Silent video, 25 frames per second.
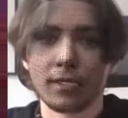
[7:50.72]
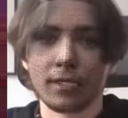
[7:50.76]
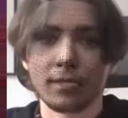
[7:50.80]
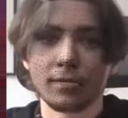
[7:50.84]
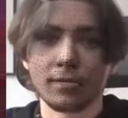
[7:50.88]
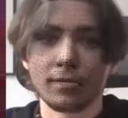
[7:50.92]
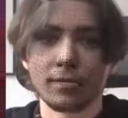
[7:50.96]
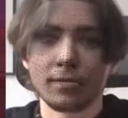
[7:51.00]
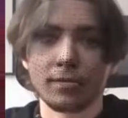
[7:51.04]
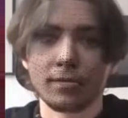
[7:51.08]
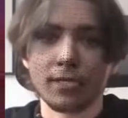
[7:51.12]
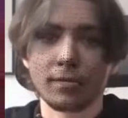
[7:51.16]

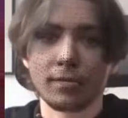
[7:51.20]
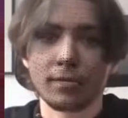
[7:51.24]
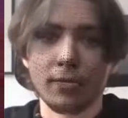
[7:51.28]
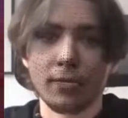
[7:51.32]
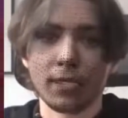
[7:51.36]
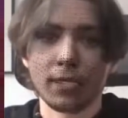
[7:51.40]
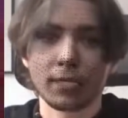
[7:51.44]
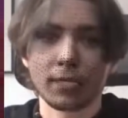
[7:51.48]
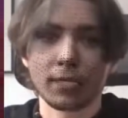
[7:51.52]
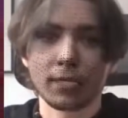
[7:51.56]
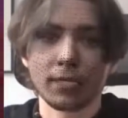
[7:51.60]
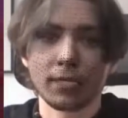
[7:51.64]
face
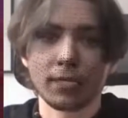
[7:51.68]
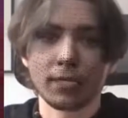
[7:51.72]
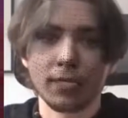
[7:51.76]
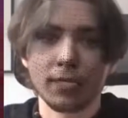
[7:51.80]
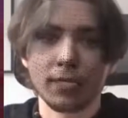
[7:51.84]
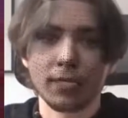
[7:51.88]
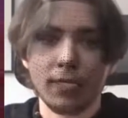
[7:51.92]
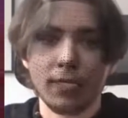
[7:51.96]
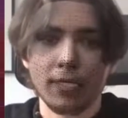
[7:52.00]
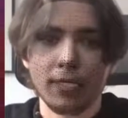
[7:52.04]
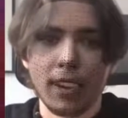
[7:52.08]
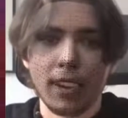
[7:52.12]
mesh
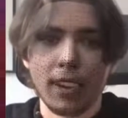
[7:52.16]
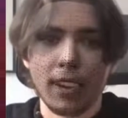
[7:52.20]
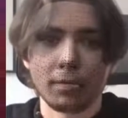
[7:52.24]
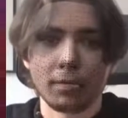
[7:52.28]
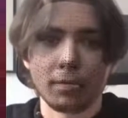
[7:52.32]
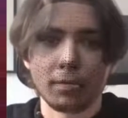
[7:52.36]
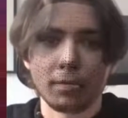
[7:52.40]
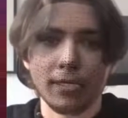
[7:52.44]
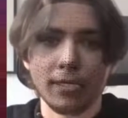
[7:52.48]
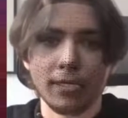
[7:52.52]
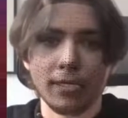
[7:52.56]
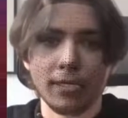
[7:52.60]
and
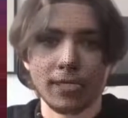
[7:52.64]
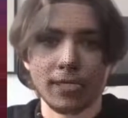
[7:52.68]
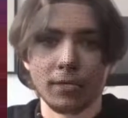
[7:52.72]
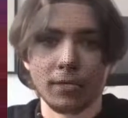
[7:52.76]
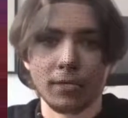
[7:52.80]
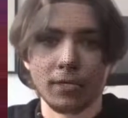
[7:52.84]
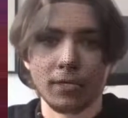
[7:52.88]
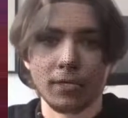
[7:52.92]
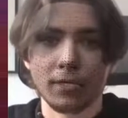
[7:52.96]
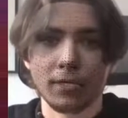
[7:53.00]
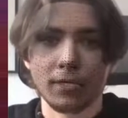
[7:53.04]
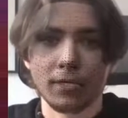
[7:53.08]
replace it with our
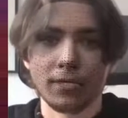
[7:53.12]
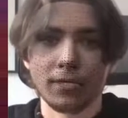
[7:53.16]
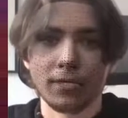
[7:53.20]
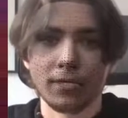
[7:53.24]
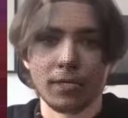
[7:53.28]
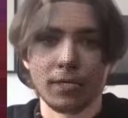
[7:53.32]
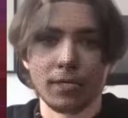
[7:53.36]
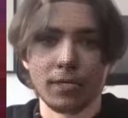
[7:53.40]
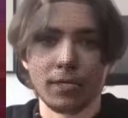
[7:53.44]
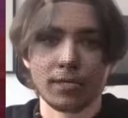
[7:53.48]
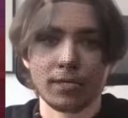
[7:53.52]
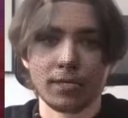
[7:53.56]
sunglasses.